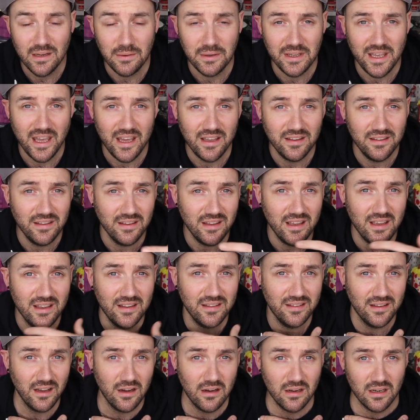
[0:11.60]
in case it
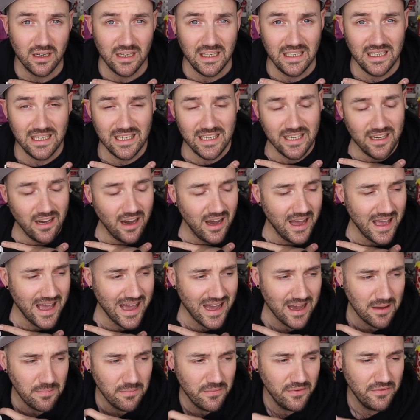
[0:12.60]
is unclear, I
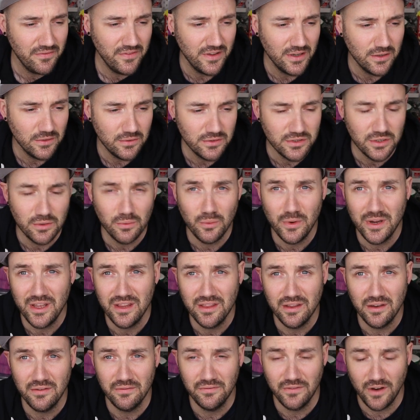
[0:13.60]
am filled
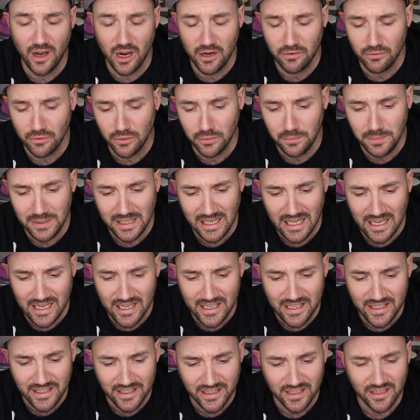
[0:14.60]
with viral
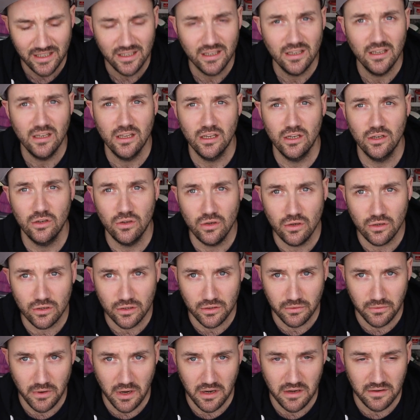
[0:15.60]
plague. Not
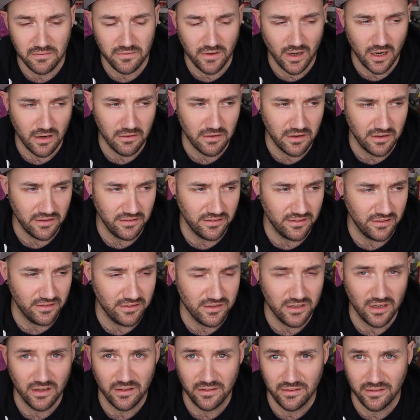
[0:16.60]
coronavirus,
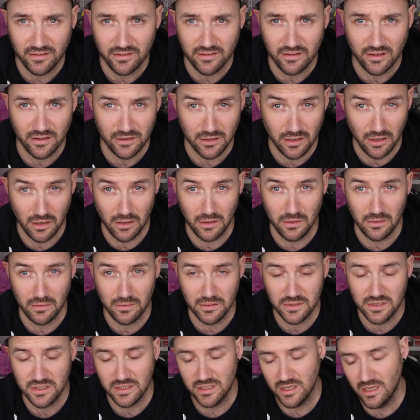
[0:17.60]
just a
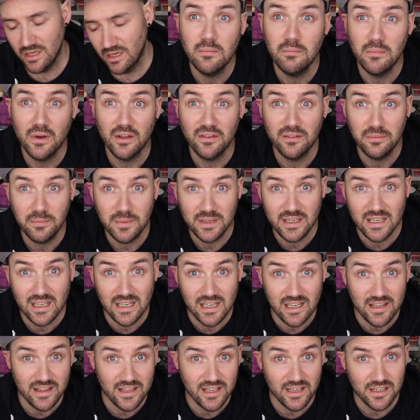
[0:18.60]
cold. Must be
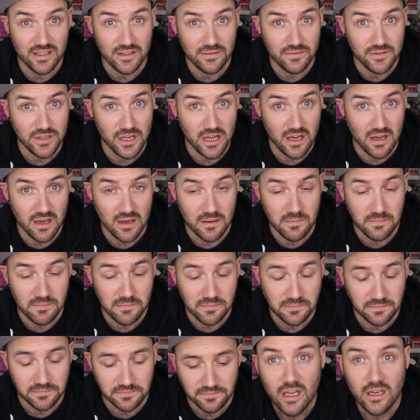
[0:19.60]
nearly the end of
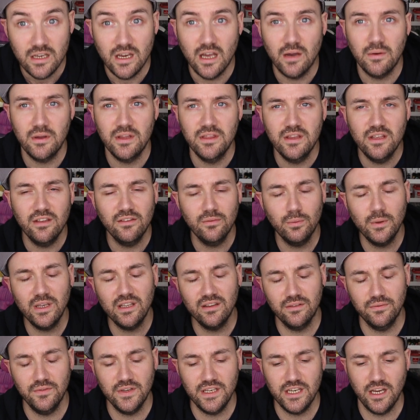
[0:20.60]
term. Now in this
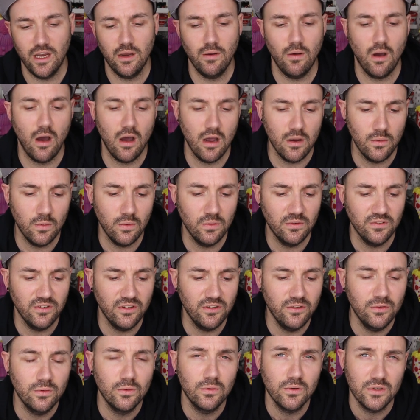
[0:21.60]
week's video, I want
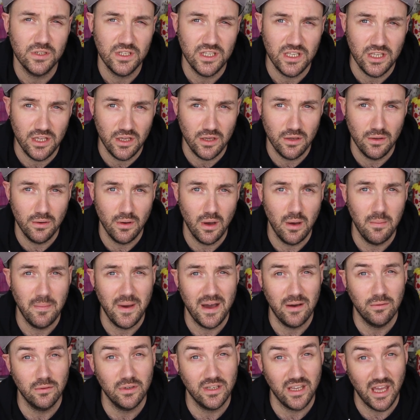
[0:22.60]
to talk to you
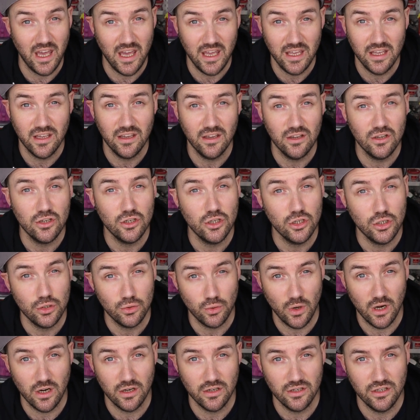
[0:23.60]
about cake
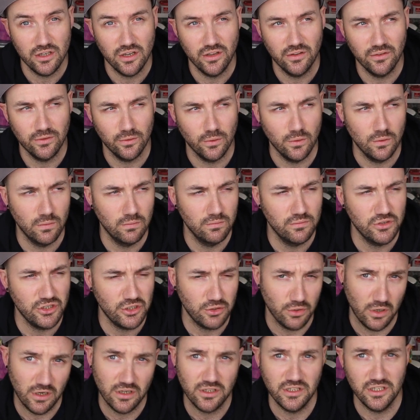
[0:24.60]
structures or
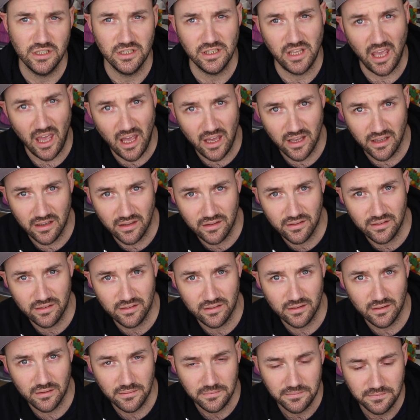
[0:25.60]
structured
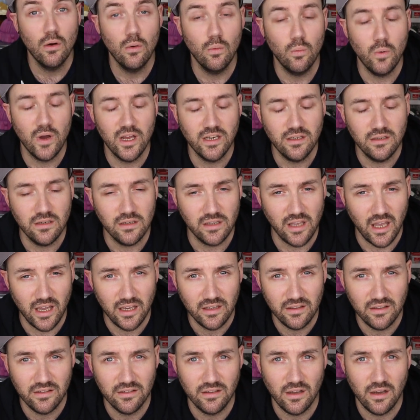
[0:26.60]
cakes. When
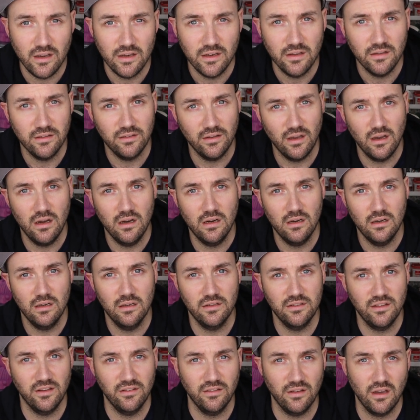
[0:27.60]
cake designers
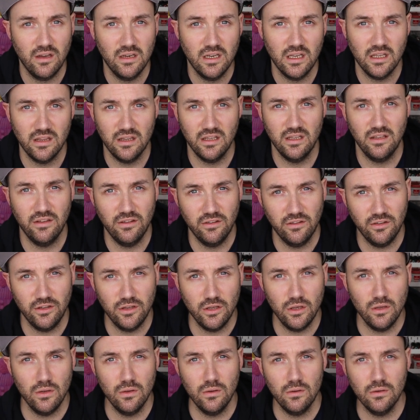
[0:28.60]
are designing these
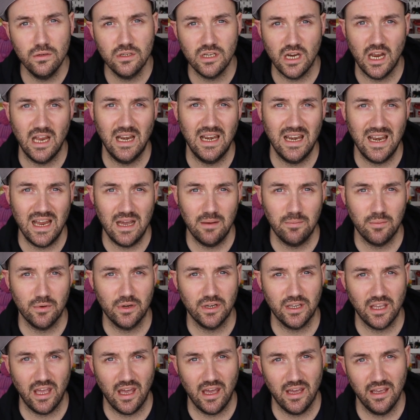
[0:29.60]
huge
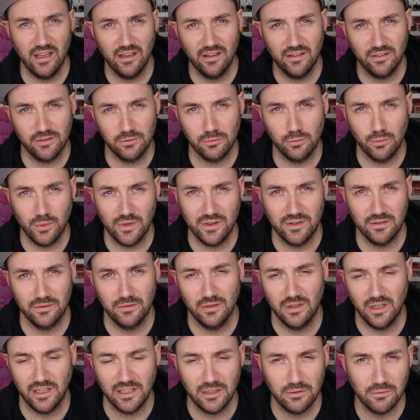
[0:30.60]
elaborate cakes
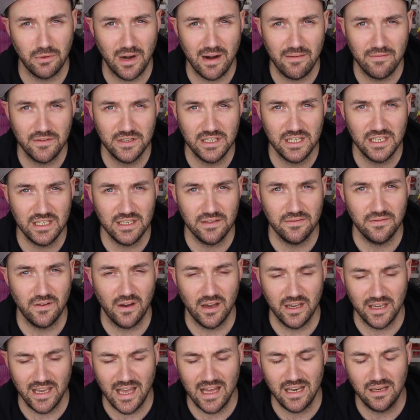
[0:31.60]
with like
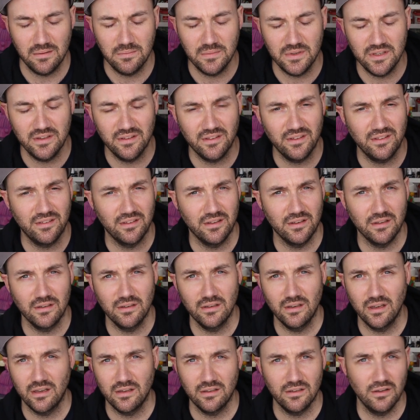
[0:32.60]
gravity-defying elements
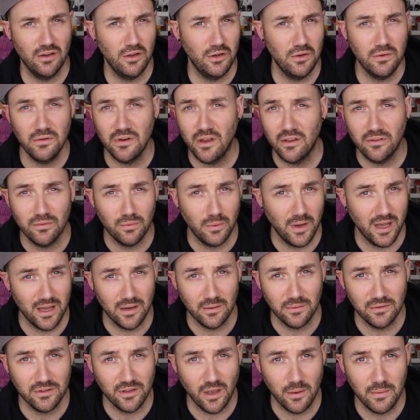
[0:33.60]
and who knows what
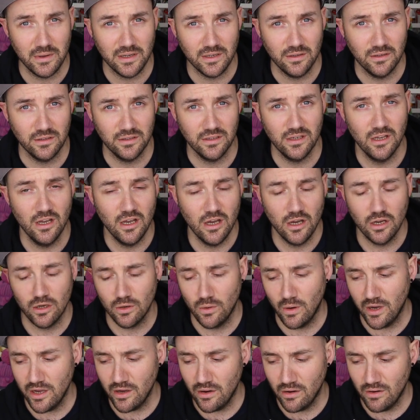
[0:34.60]
else going on,
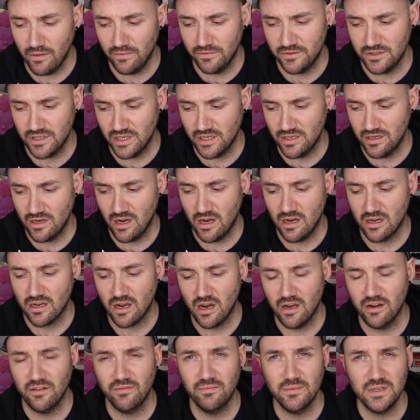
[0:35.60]
quite often our
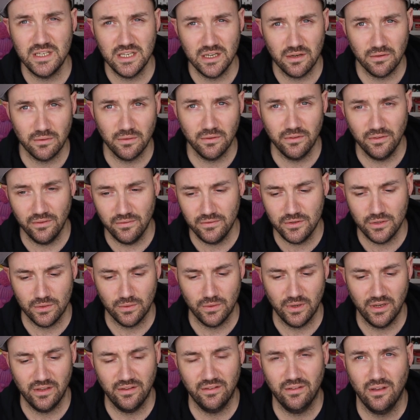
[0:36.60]
kind of materials of
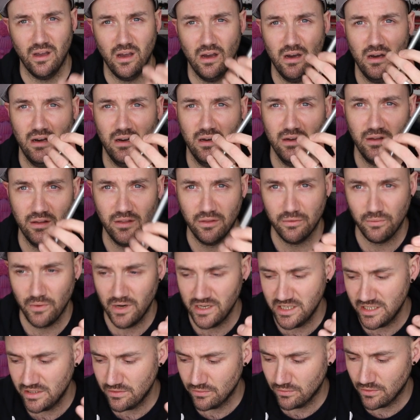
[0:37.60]
choice are
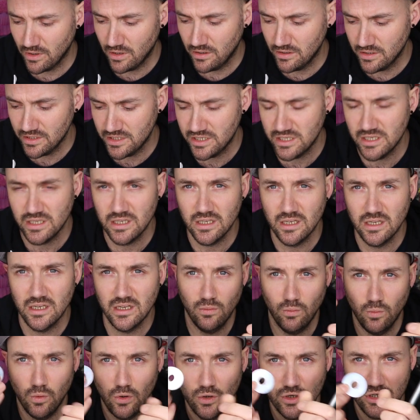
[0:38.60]
threaded rod,
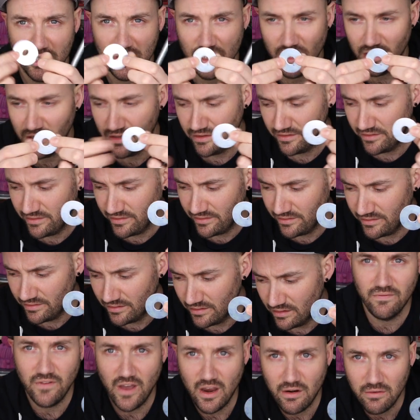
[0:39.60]
washers,
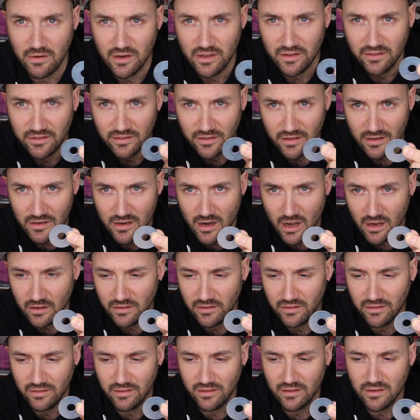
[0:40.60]
various
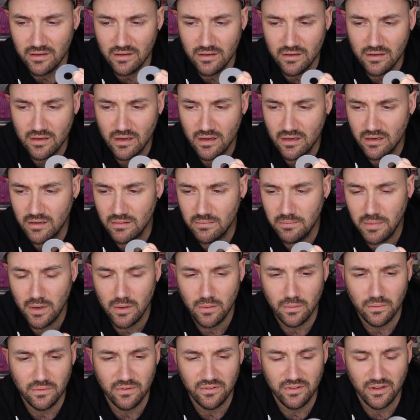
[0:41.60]
nuts and
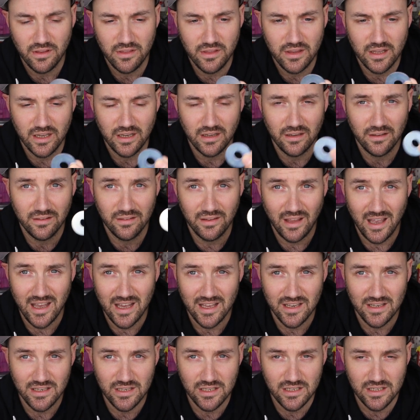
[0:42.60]
bolts and things,
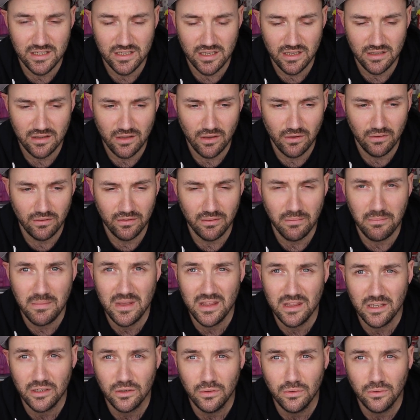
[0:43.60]
and those
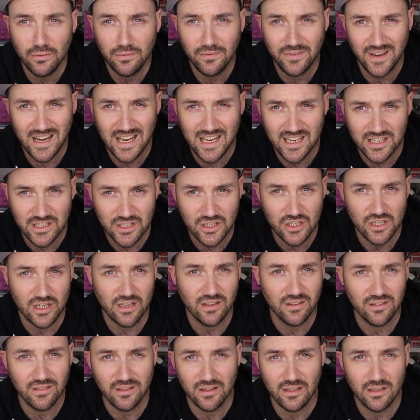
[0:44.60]
mythical
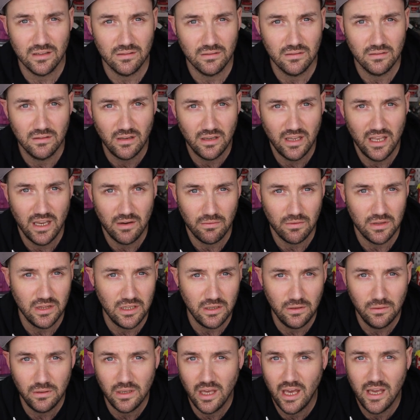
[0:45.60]
flanges that here in
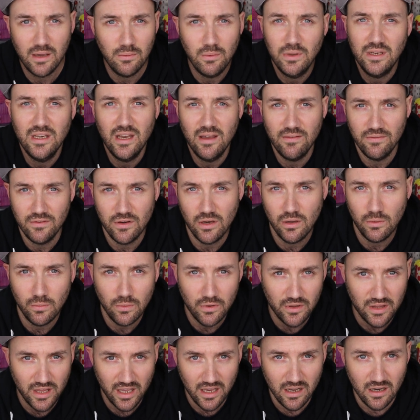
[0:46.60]
the UK we never know
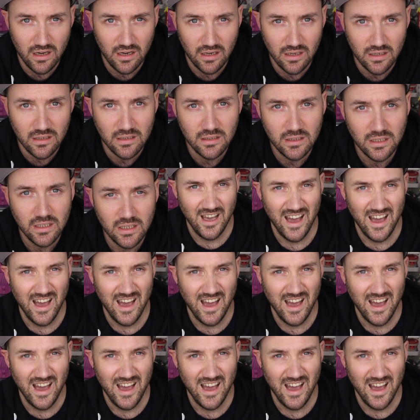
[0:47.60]
what they are.